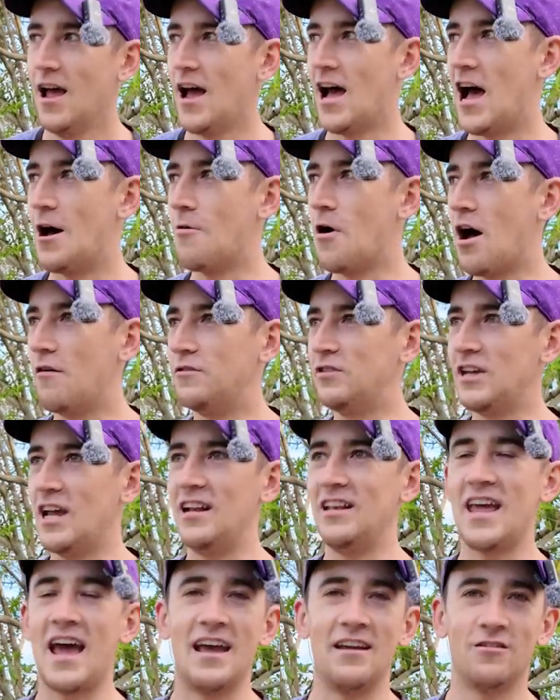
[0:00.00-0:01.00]
I've
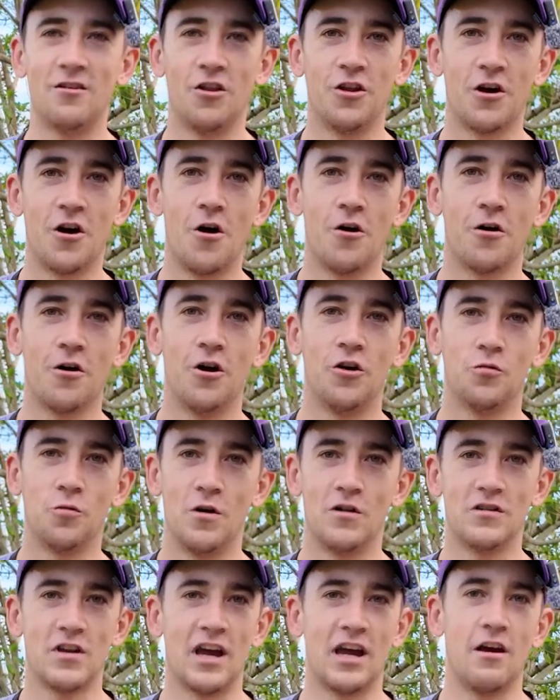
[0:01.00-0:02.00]
seen days on the Gold Coast
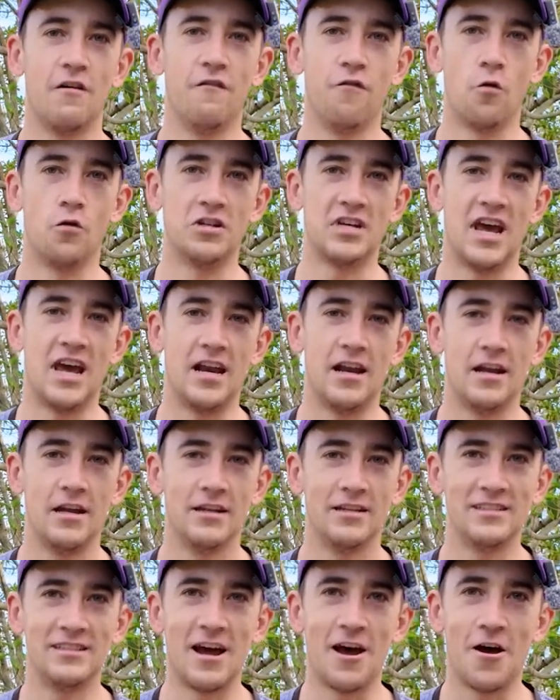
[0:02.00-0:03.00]
where it's like 14.
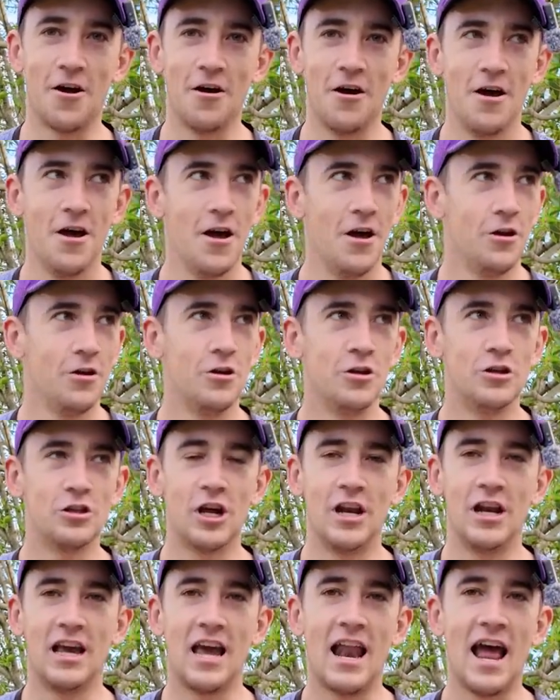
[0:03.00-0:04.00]
So you're just
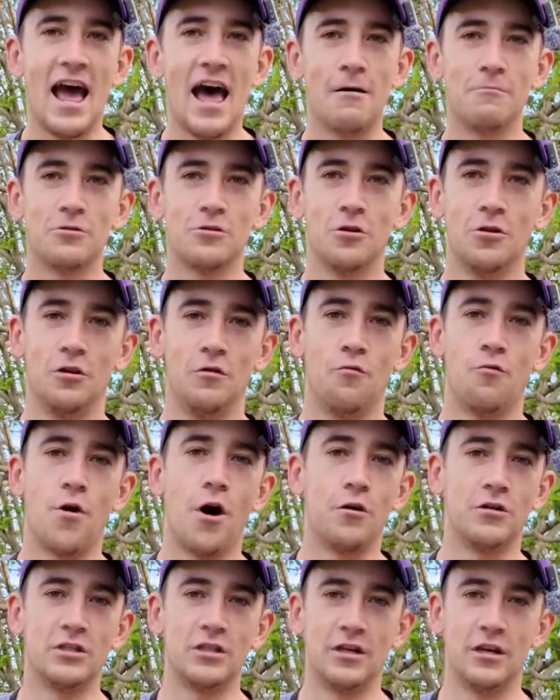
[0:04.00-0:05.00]
going to get absolutely
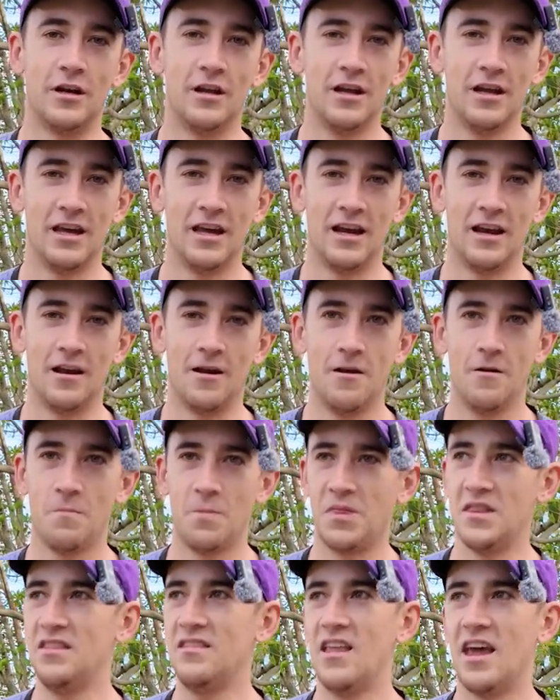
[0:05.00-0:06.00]
roasted in
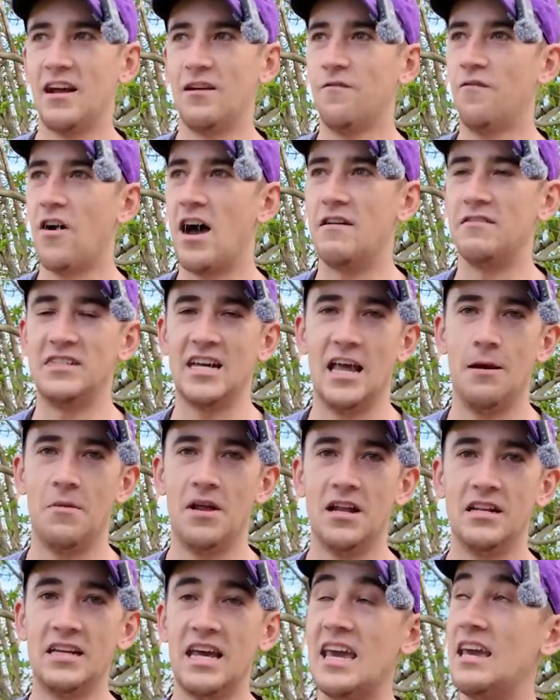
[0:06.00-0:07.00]
like 5-10
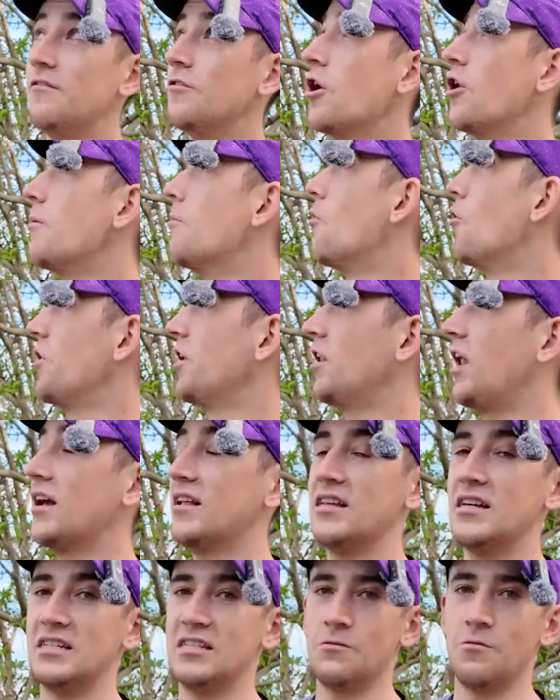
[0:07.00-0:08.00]
minutes, even on a morning
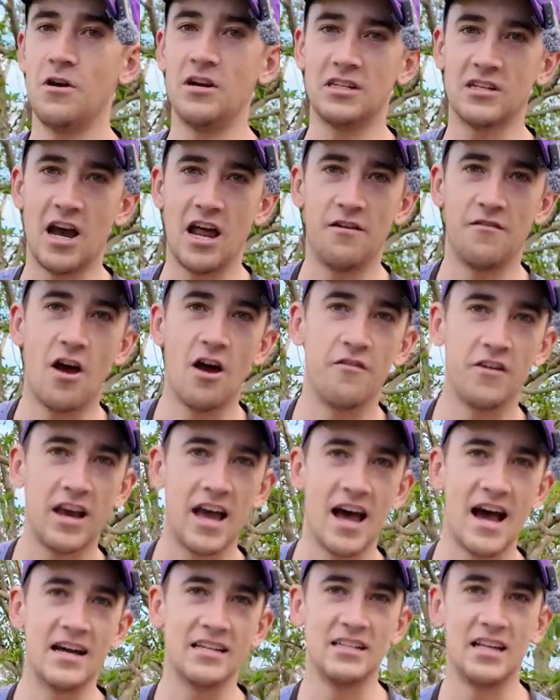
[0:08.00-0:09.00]
like this where it's kind of
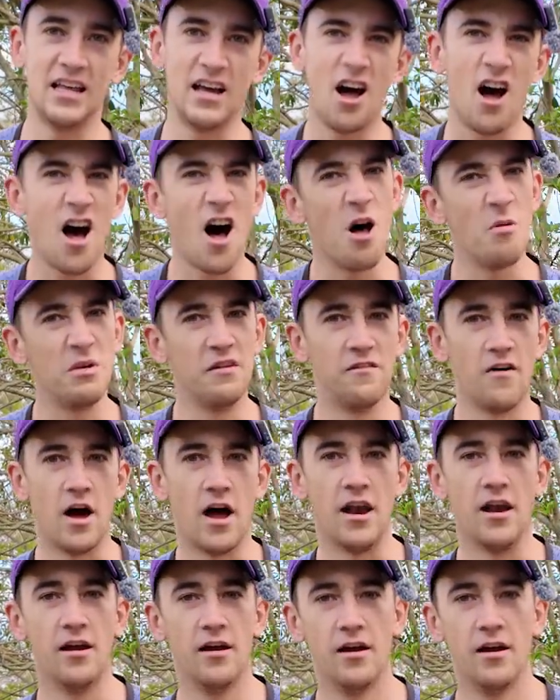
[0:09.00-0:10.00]
overcast. You're like, oh, I'll be
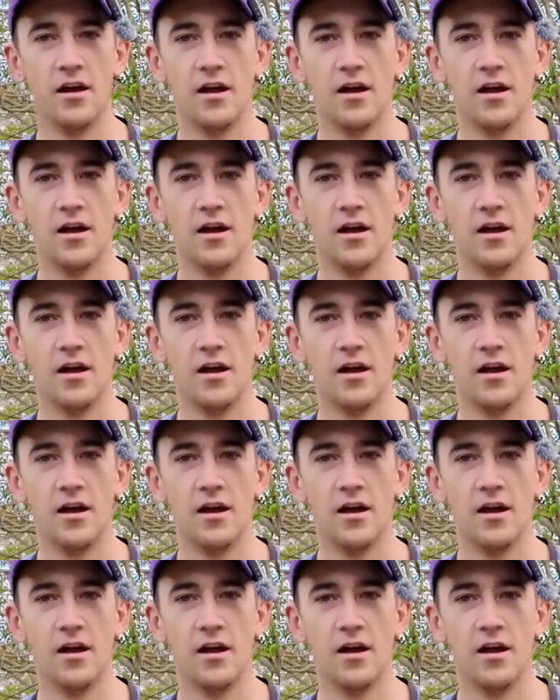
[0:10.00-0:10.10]
fine.